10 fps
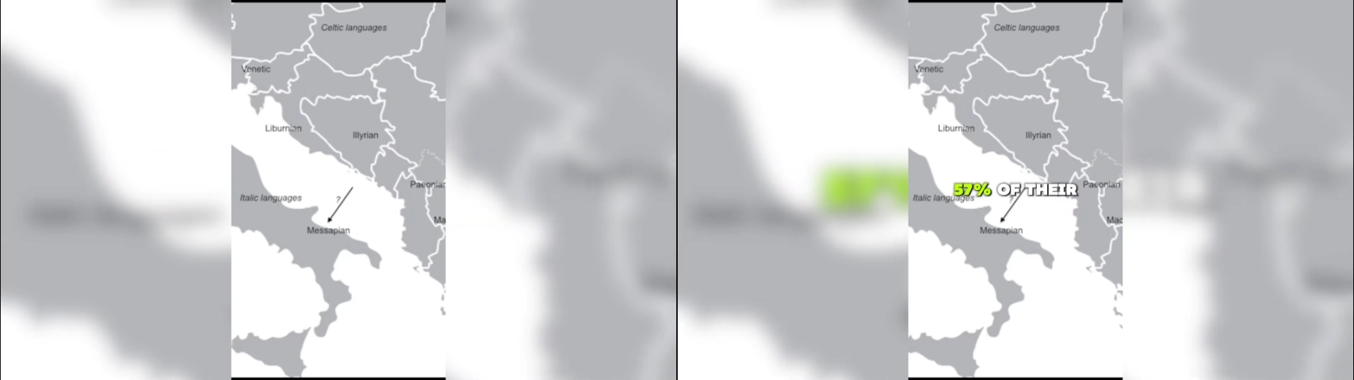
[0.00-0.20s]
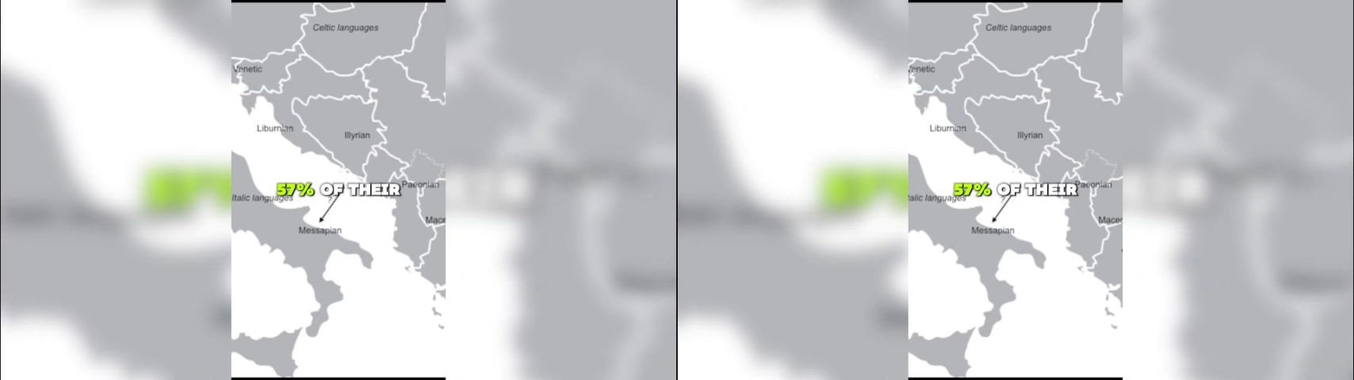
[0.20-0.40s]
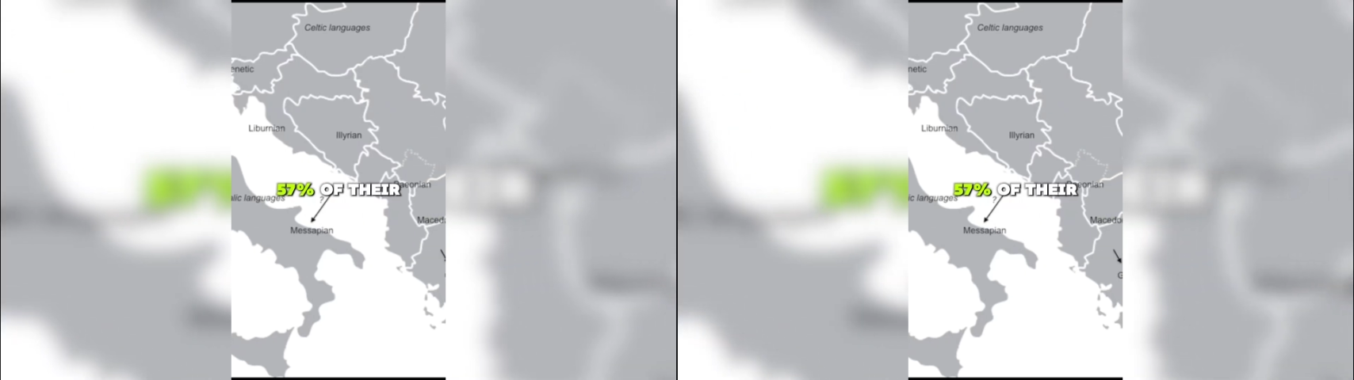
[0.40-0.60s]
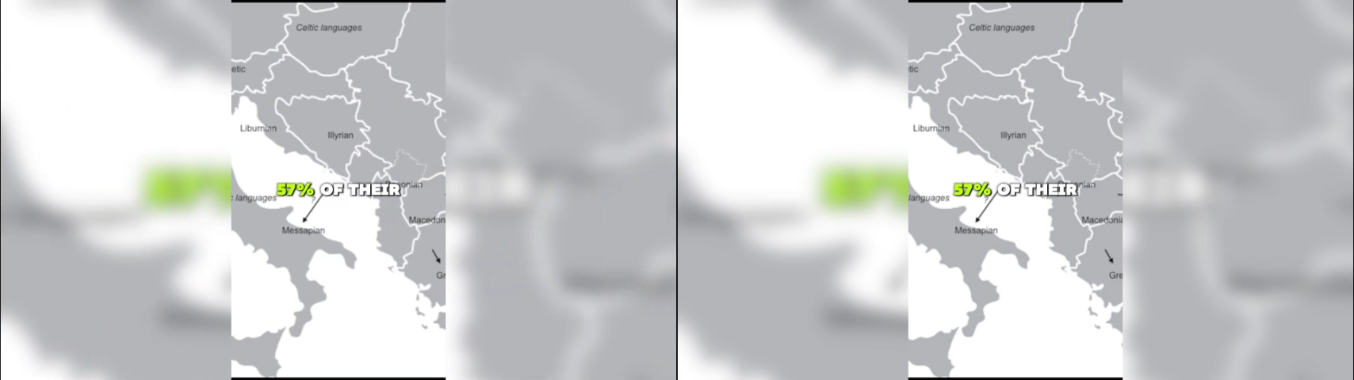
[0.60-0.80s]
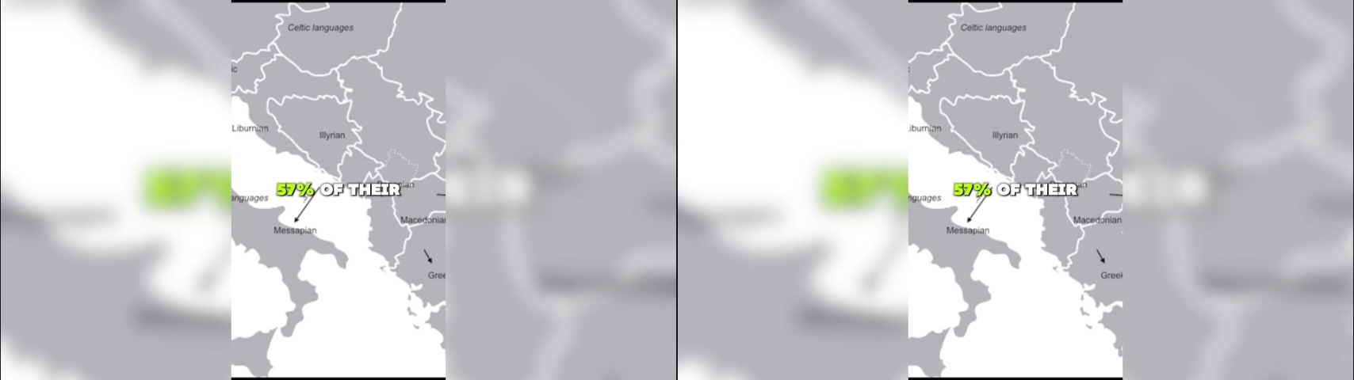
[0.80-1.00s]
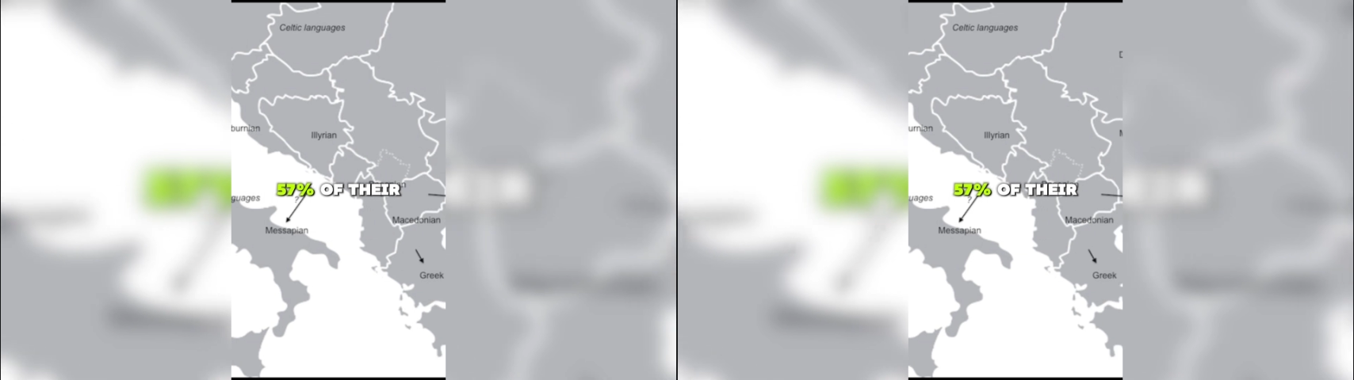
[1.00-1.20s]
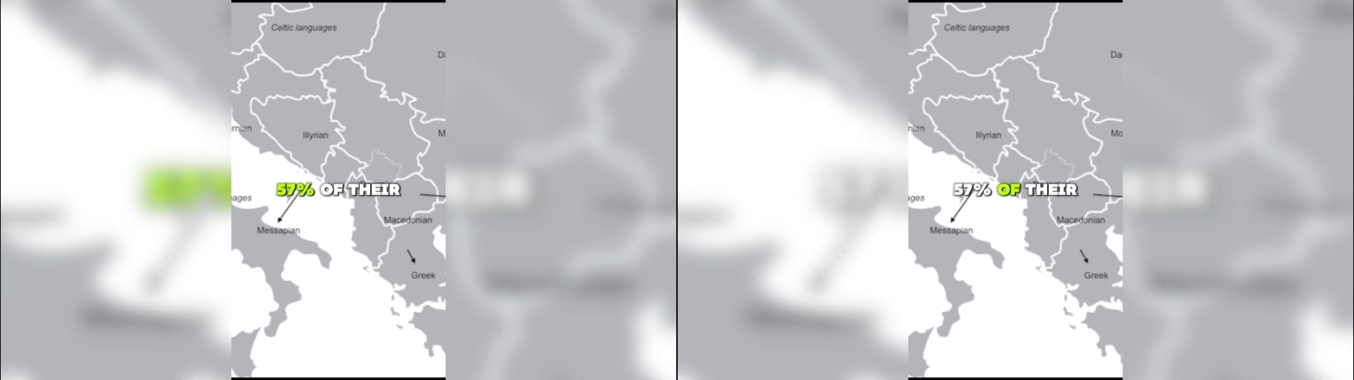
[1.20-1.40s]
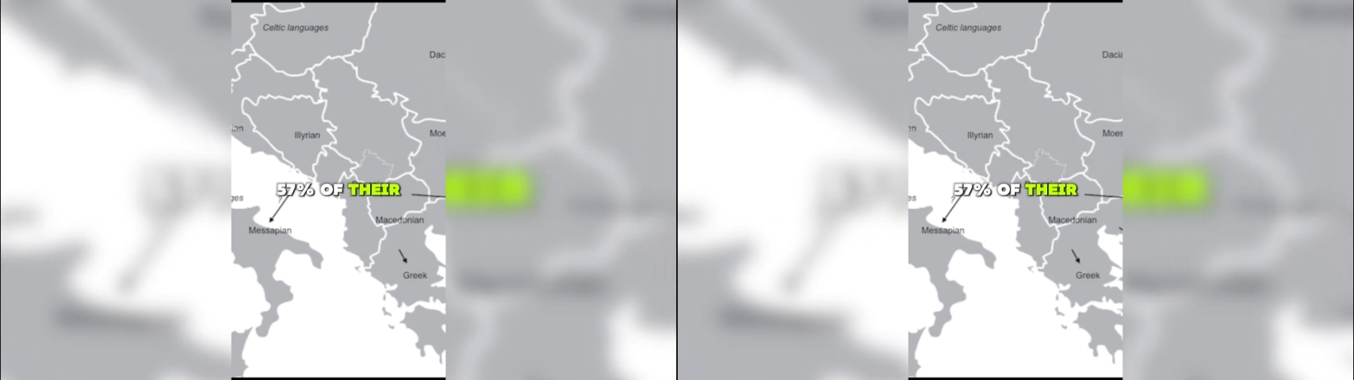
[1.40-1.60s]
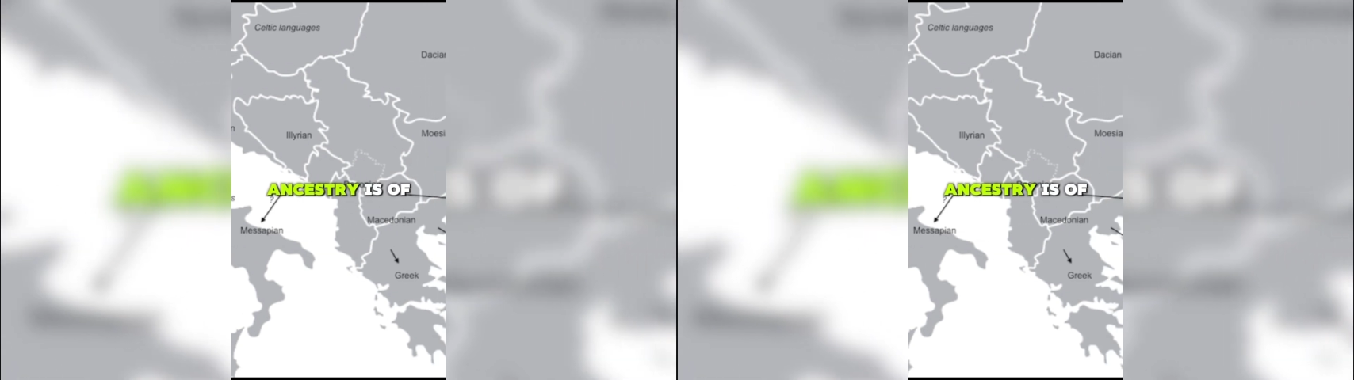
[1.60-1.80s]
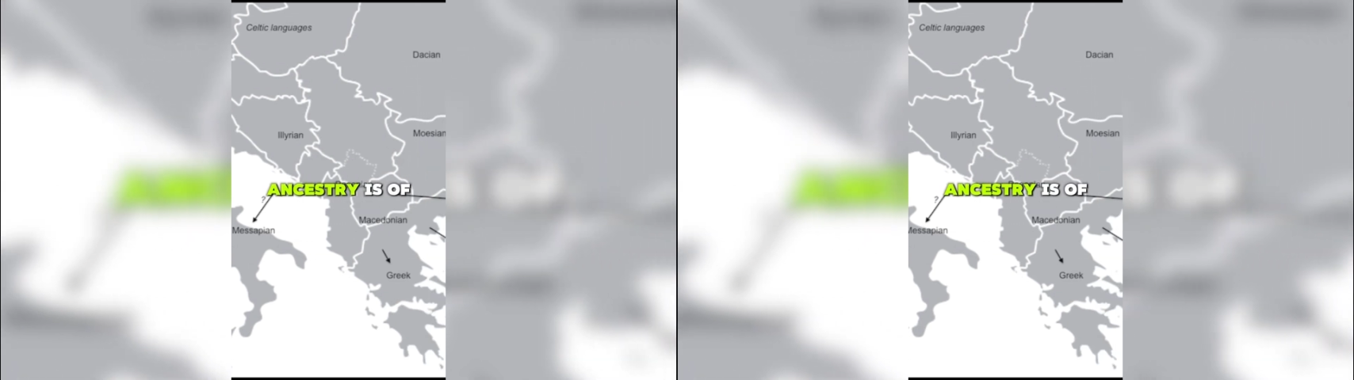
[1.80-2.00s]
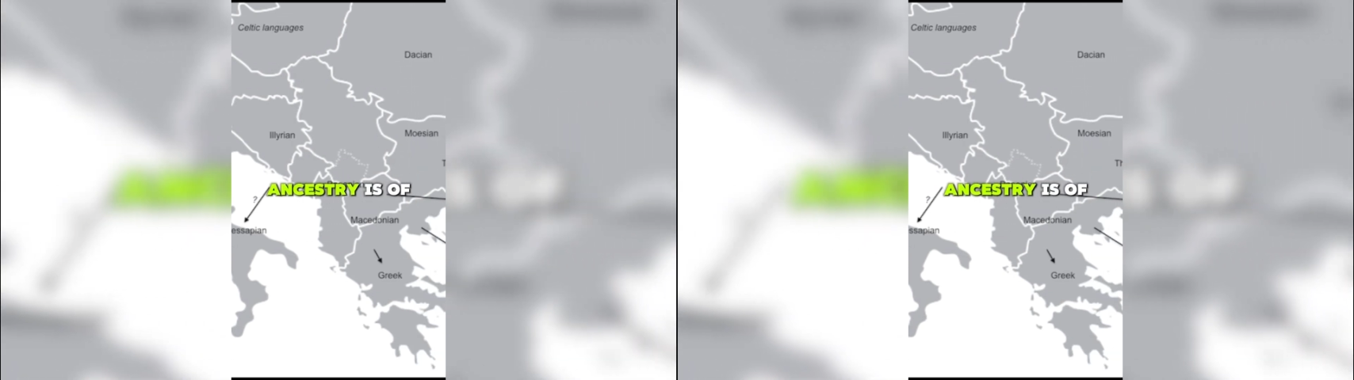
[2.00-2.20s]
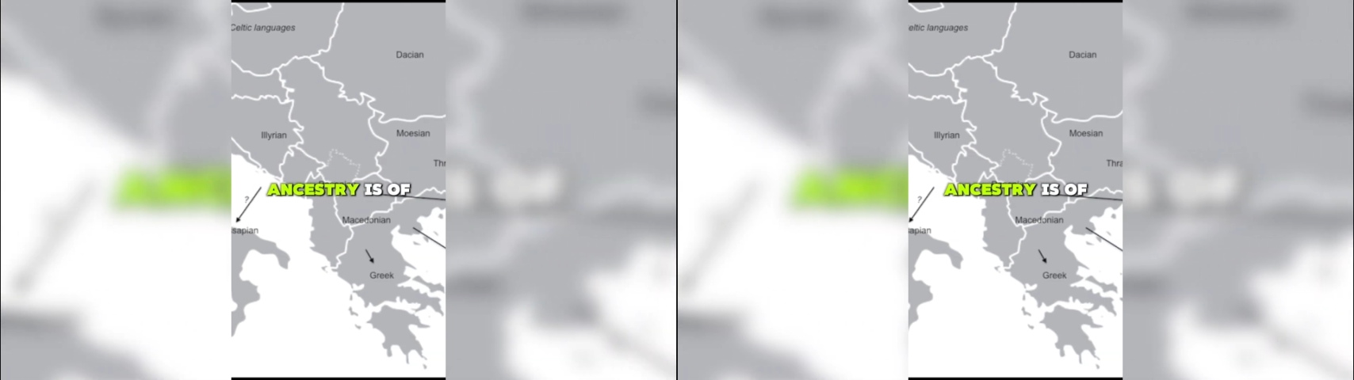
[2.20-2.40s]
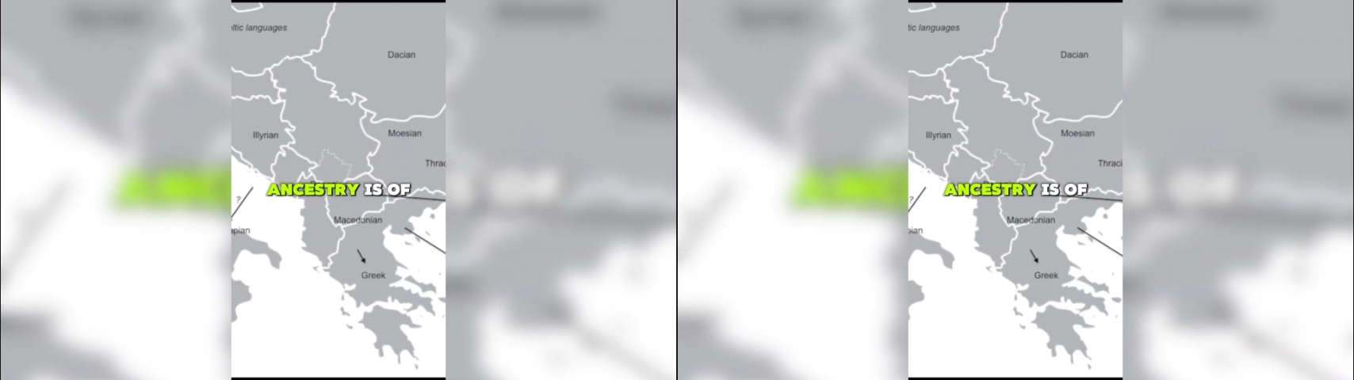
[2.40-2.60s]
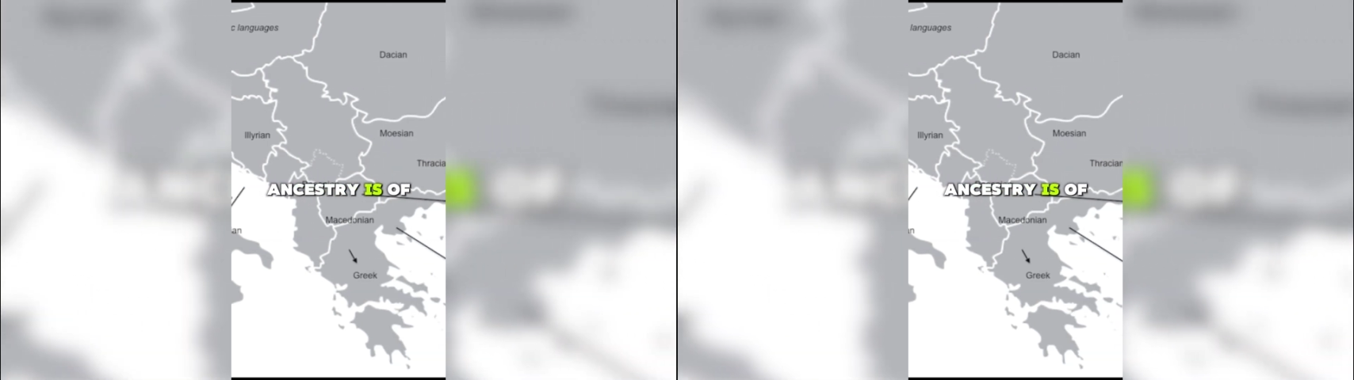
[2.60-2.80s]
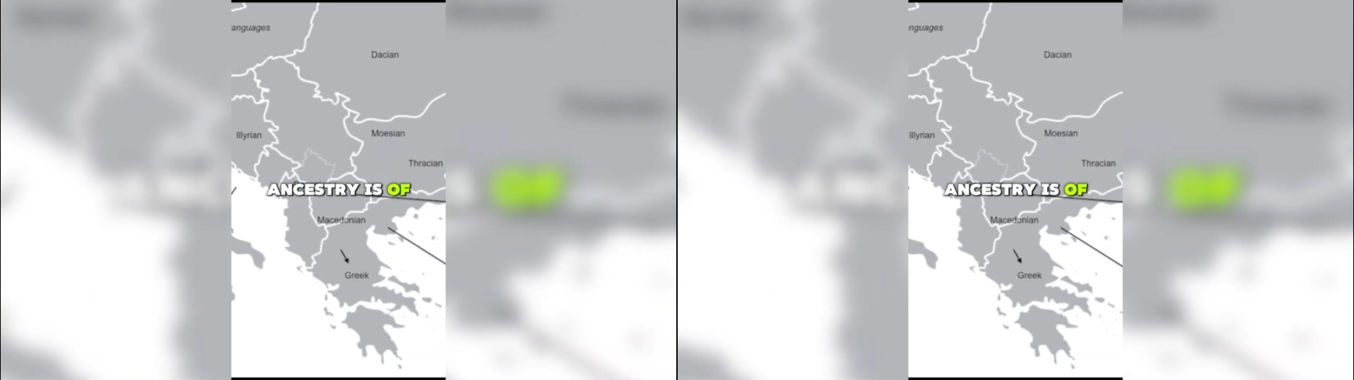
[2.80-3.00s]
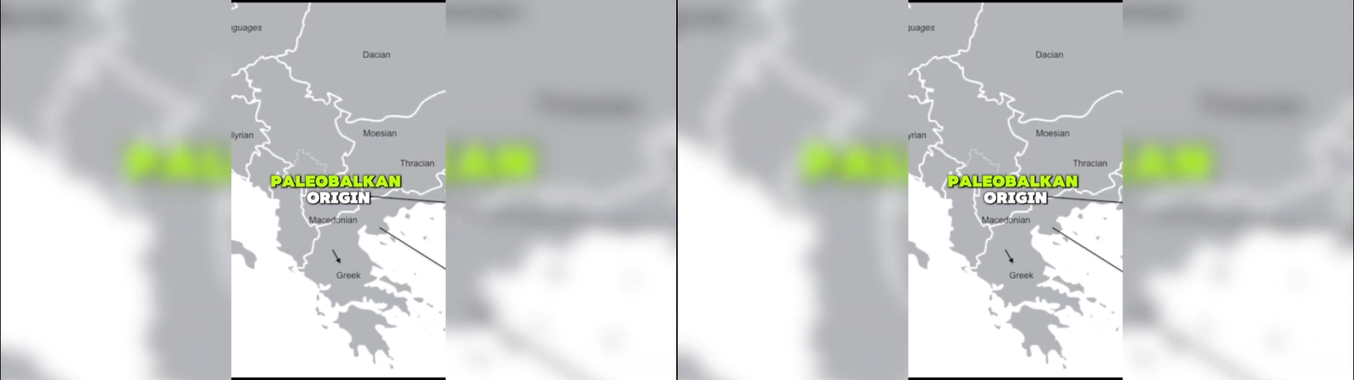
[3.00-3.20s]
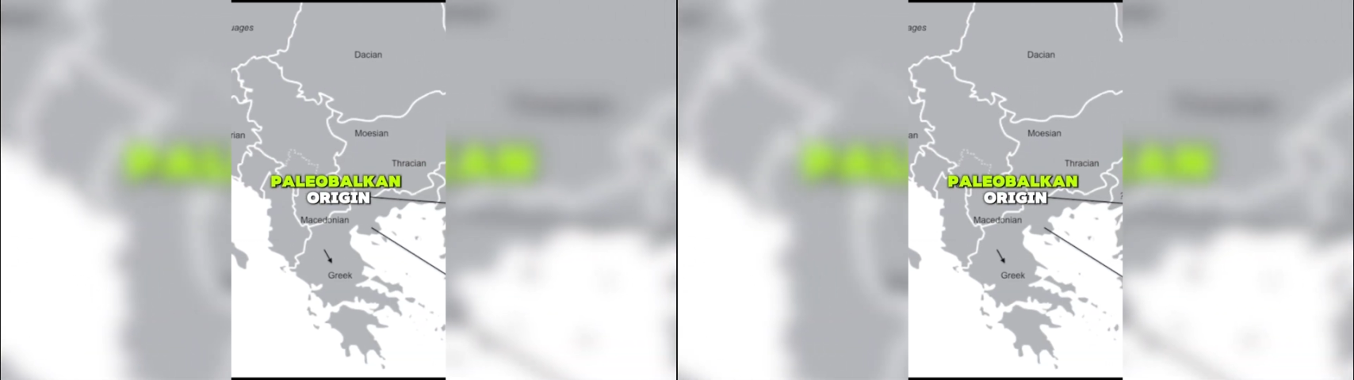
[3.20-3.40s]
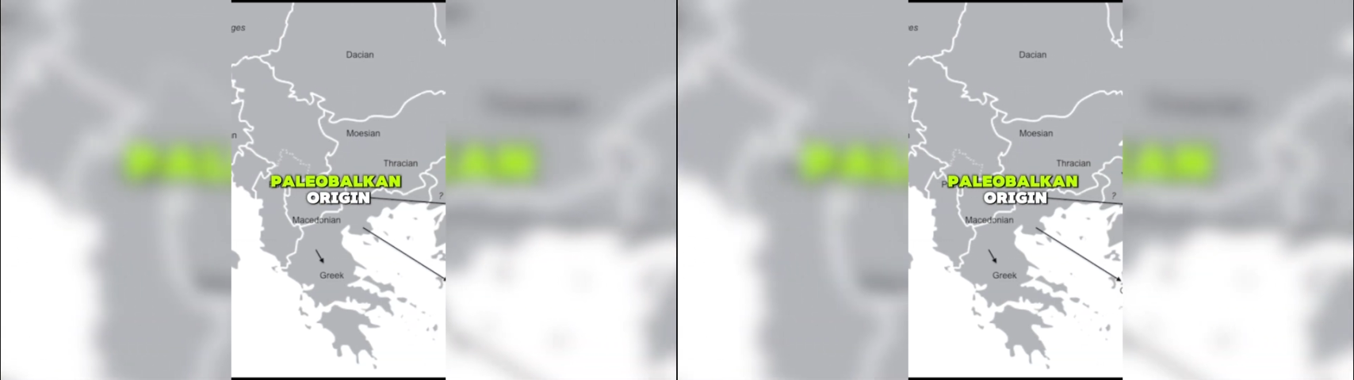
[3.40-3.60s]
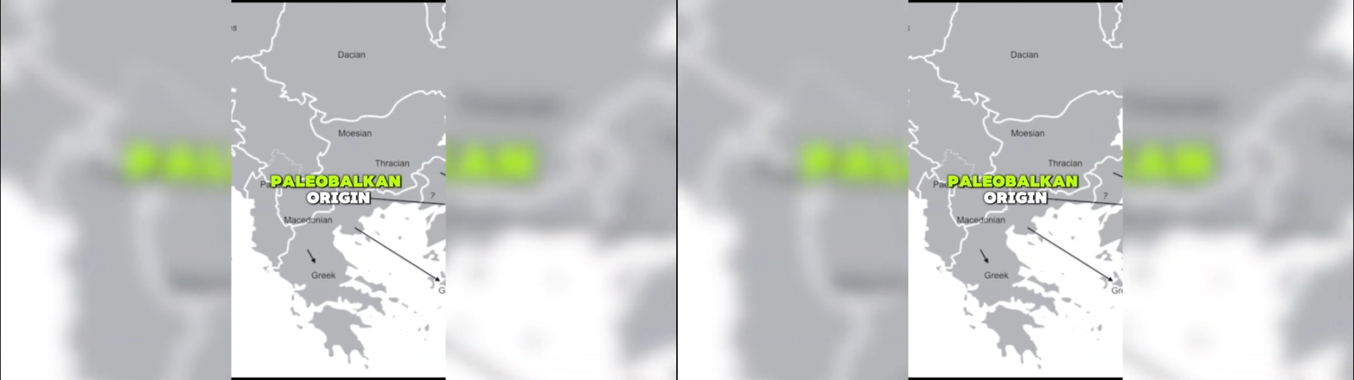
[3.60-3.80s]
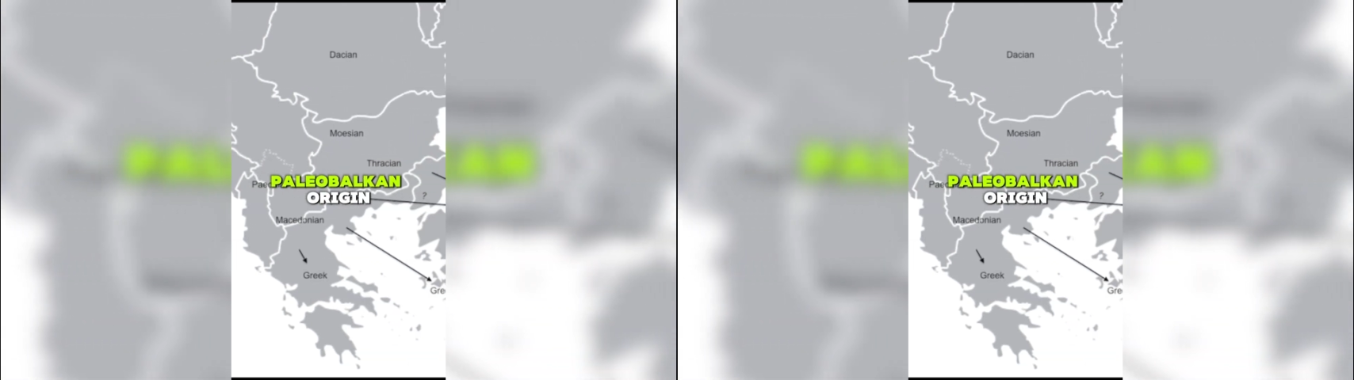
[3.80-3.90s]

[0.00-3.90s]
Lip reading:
(no speaker visible)